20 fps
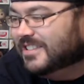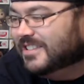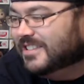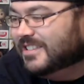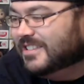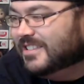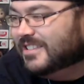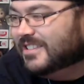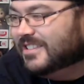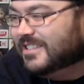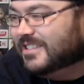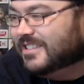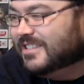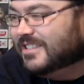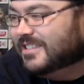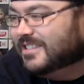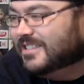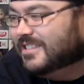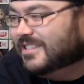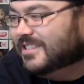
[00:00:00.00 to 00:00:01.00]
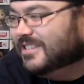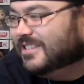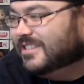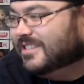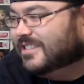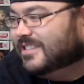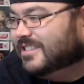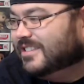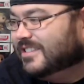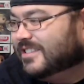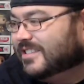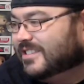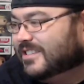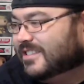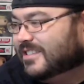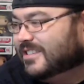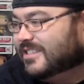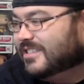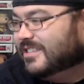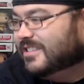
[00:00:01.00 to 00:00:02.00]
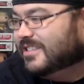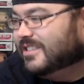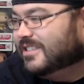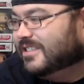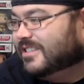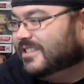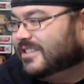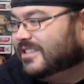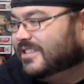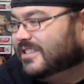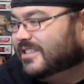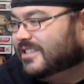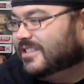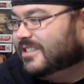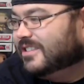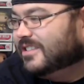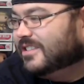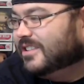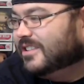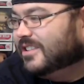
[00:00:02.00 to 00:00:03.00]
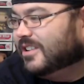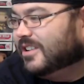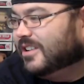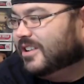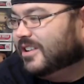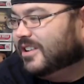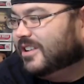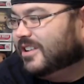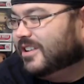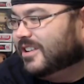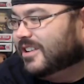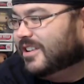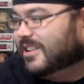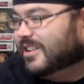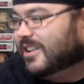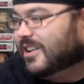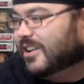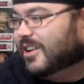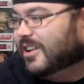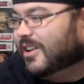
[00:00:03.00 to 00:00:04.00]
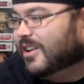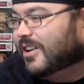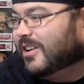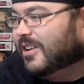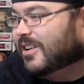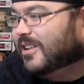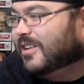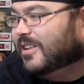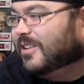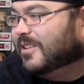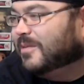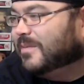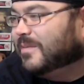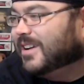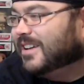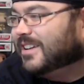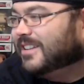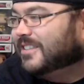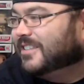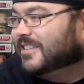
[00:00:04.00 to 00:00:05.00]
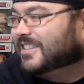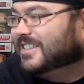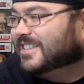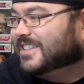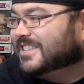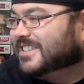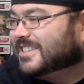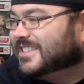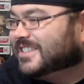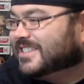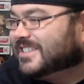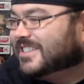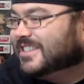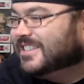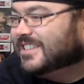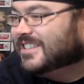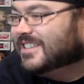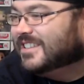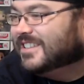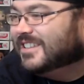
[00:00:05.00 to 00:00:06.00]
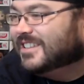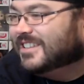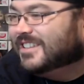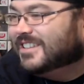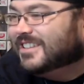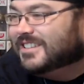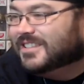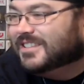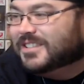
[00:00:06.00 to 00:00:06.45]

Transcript: (not speaking)